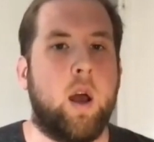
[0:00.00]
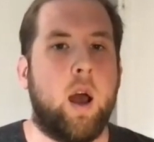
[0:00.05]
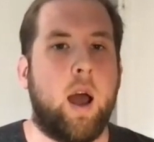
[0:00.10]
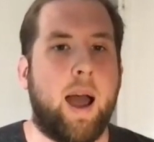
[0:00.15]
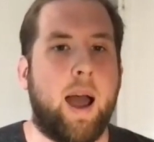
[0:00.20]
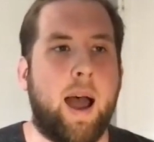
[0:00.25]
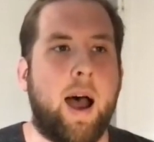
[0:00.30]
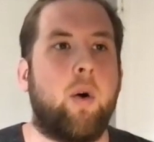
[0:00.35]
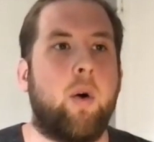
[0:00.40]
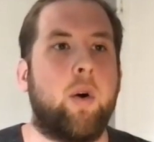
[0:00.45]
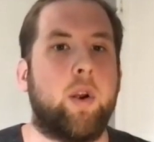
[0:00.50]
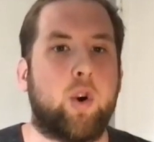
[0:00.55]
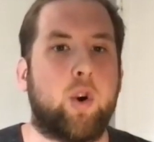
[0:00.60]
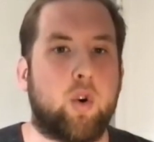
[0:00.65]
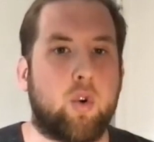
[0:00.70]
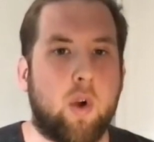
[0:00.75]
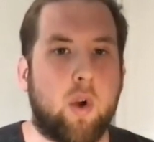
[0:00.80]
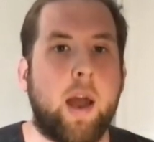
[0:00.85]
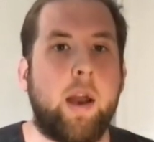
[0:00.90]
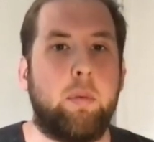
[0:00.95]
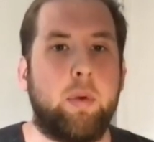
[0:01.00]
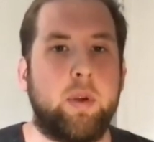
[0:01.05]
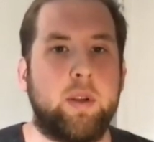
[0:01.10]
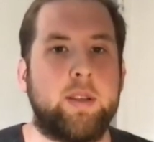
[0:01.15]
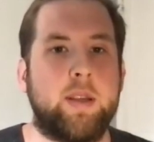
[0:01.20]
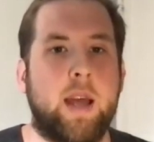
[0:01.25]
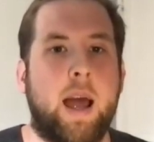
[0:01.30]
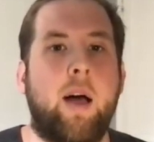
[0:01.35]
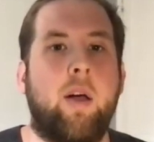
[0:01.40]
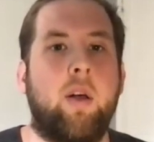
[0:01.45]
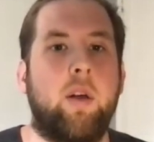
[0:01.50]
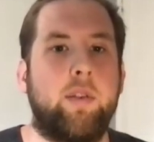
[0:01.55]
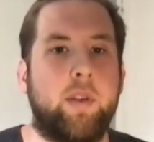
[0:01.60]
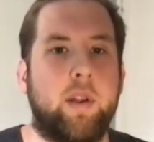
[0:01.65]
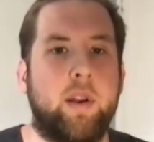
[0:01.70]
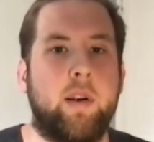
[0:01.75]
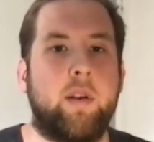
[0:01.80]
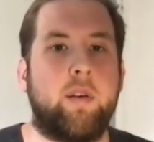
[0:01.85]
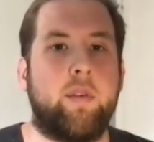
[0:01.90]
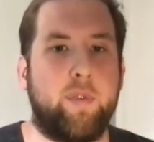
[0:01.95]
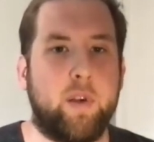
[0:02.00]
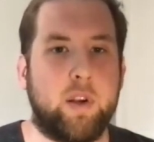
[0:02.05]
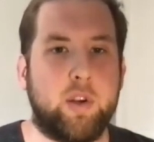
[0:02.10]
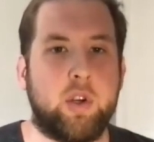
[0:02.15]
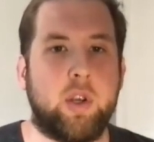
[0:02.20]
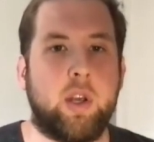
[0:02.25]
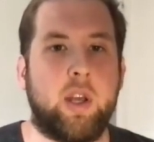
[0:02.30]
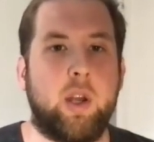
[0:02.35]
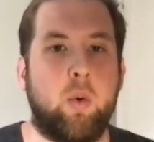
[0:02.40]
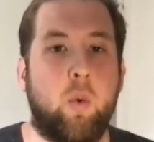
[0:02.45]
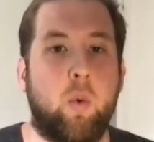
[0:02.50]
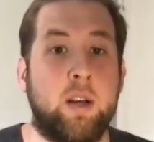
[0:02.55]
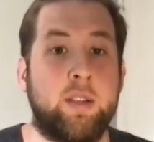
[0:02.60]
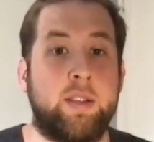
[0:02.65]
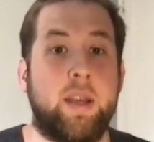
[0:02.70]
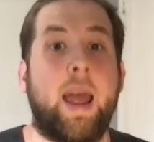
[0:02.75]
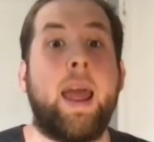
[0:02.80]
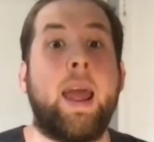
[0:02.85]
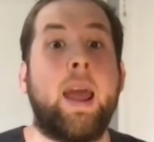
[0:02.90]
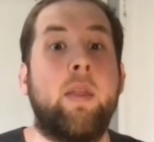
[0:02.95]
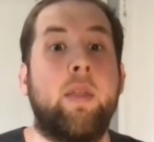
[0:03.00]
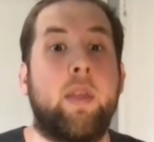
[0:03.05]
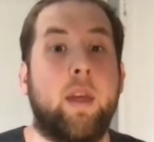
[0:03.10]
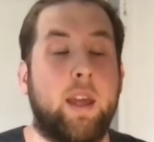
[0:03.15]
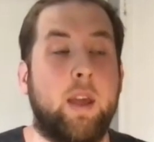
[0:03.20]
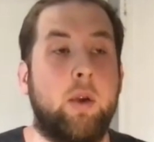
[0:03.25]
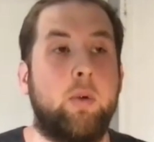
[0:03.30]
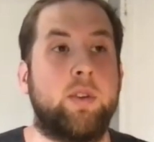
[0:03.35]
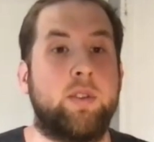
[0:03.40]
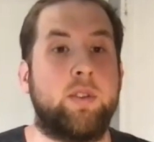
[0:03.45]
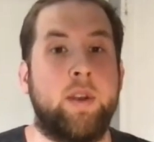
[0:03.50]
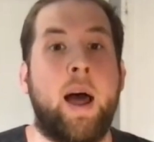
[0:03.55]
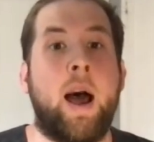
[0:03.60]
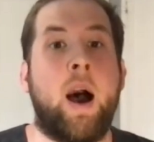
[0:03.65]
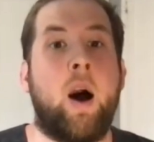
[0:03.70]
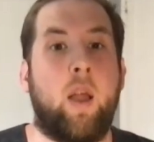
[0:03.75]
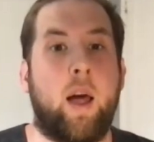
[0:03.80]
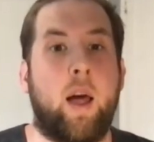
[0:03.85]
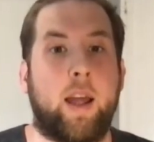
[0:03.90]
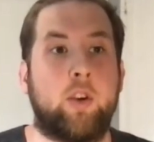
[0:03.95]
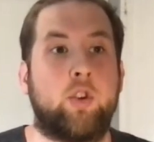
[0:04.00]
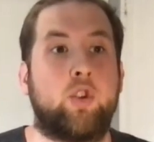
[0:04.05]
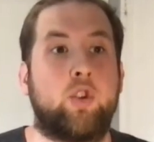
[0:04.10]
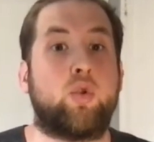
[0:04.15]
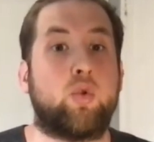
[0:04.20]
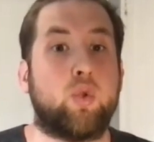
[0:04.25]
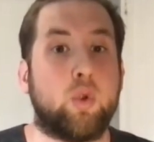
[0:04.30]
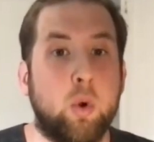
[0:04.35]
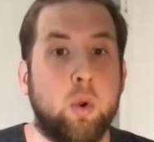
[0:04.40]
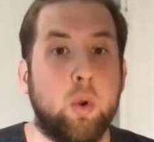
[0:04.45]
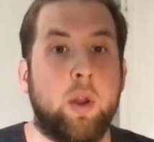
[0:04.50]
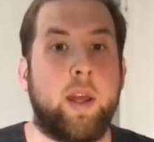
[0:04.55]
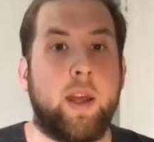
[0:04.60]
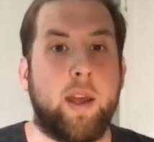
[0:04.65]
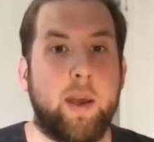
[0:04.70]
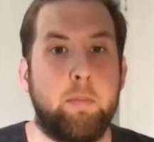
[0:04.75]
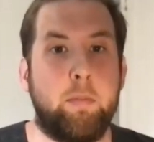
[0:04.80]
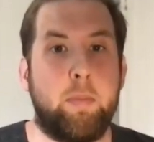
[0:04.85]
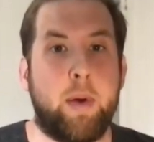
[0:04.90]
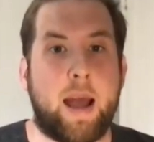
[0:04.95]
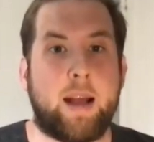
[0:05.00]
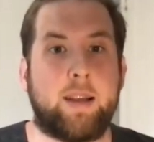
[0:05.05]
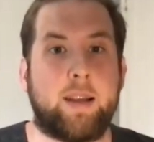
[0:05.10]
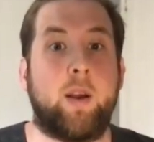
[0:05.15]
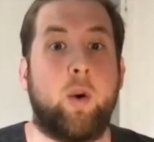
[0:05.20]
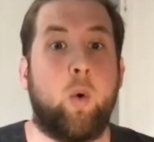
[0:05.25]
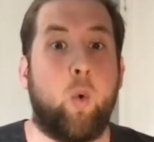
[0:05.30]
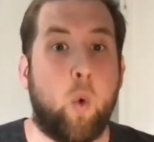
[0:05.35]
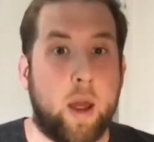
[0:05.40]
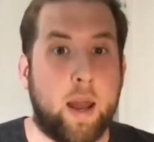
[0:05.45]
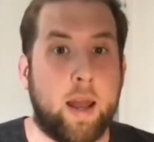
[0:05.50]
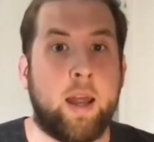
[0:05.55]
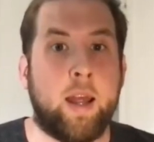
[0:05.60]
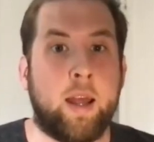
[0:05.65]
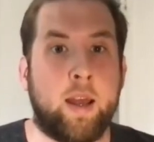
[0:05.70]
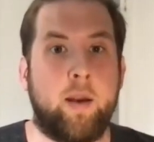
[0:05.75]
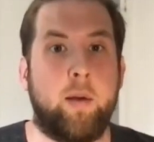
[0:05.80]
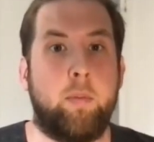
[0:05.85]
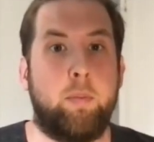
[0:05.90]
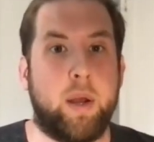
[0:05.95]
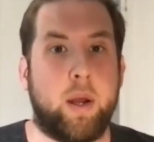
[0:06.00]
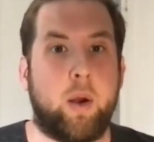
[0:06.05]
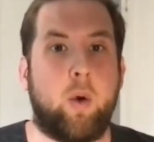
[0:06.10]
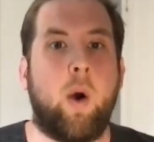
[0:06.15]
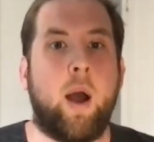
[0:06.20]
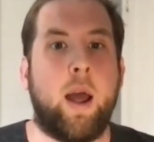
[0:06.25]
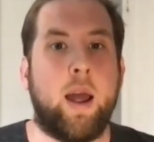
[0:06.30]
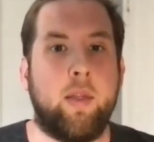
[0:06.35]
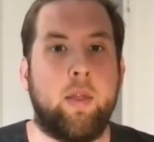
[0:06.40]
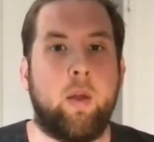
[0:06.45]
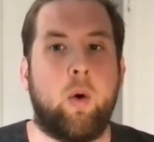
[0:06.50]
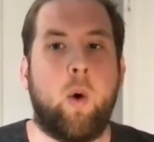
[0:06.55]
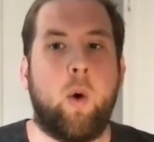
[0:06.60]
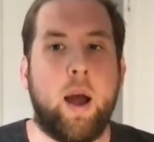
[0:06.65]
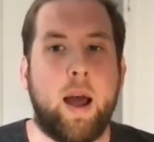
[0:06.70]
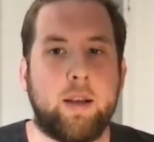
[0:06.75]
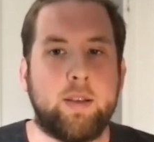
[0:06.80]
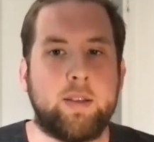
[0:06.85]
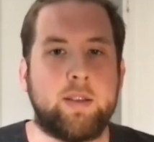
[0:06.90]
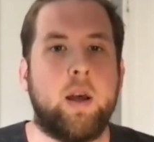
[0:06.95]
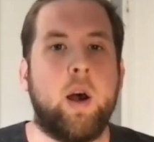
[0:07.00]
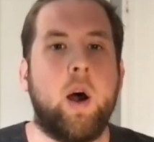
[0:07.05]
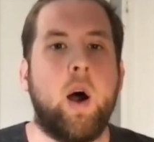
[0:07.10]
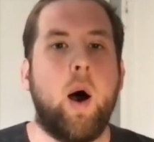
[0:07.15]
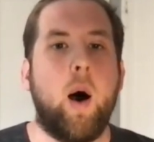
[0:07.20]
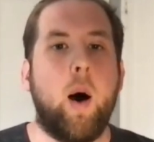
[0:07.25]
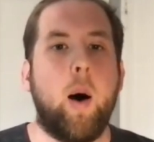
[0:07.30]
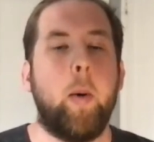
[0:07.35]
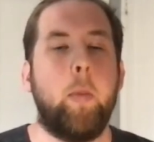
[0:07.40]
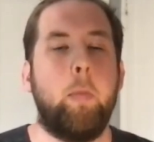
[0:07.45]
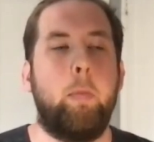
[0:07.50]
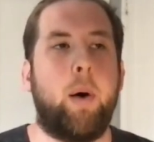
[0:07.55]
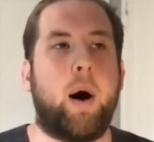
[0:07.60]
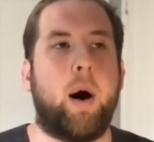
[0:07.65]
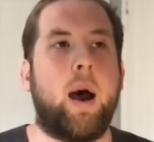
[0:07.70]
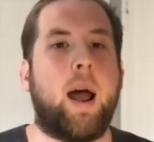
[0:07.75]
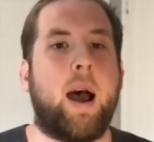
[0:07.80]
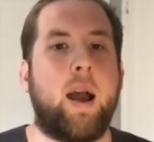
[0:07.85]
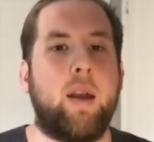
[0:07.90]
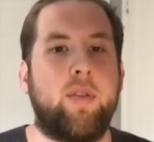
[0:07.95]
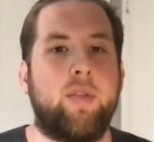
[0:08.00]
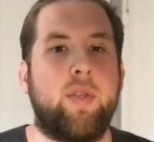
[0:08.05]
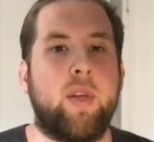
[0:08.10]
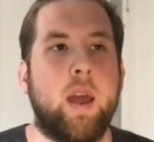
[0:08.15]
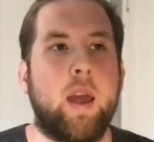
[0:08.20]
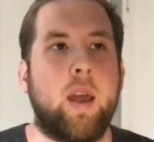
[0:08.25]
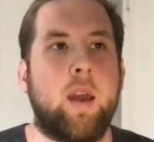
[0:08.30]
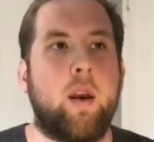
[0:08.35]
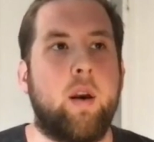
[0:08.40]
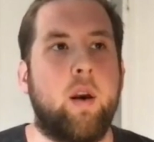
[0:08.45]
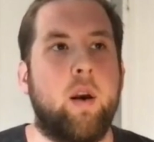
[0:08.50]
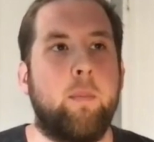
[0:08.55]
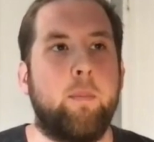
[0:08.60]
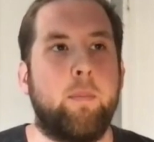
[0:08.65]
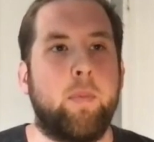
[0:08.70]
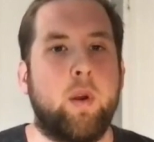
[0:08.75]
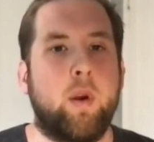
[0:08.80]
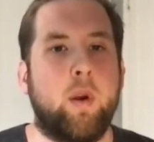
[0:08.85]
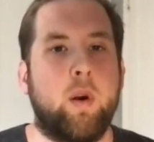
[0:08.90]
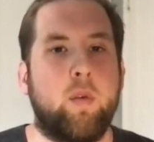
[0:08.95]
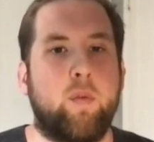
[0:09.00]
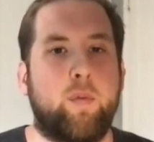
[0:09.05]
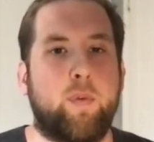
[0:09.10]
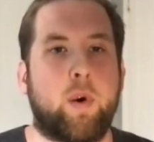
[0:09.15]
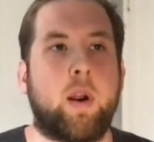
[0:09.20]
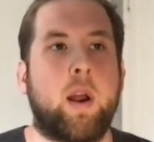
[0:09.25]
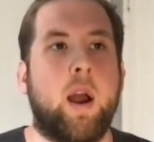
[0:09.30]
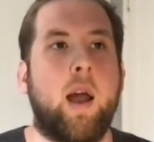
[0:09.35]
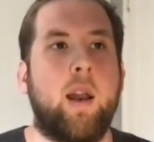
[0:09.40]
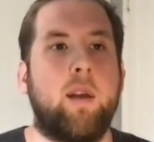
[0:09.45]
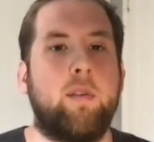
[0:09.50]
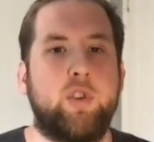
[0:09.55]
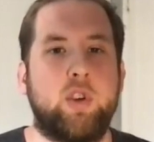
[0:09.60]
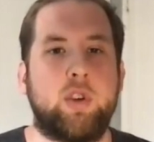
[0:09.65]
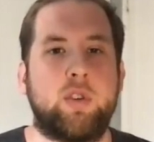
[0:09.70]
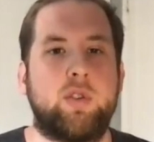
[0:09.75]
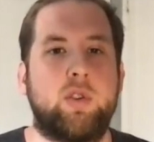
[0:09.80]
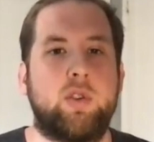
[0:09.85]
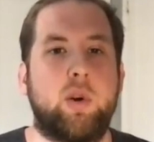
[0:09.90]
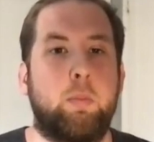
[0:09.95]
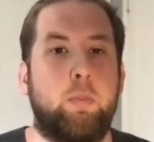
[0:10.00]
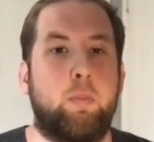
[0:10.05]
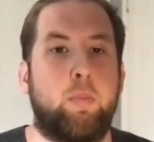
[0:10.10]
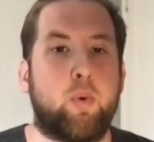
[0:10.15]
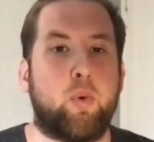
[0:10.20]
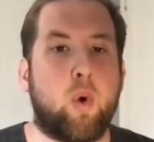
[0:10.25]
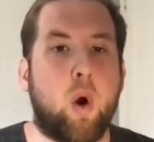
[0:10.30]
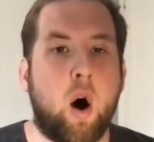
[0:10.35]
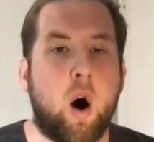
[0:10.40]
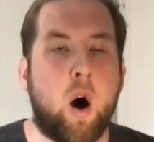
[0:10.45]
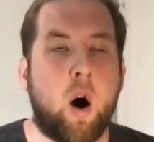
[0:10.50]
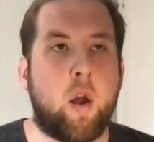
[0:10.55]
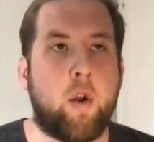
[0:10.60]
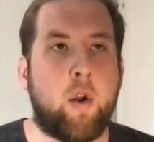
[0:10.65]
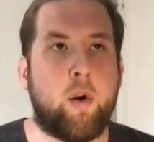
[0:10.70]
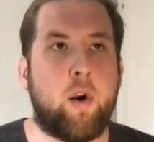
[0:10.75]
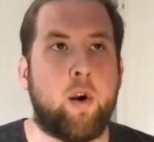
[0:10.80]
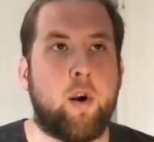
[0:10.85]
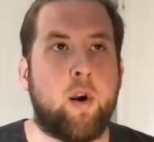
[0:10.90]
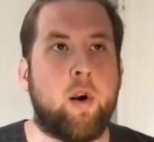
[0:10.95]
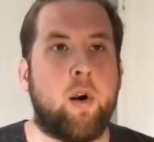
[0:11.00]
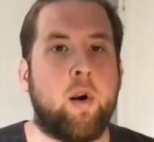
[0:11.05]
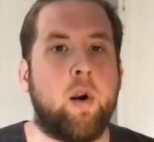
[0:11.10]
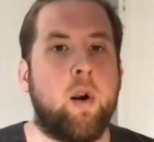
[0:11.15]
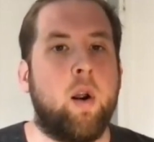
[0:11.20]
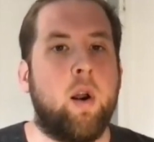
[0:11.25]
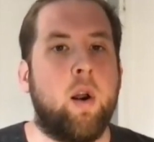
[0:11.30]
how incredibly talented and efficient he was, and that he was now like truly impacting winning in a big way in the West. But I think for kind of just the broader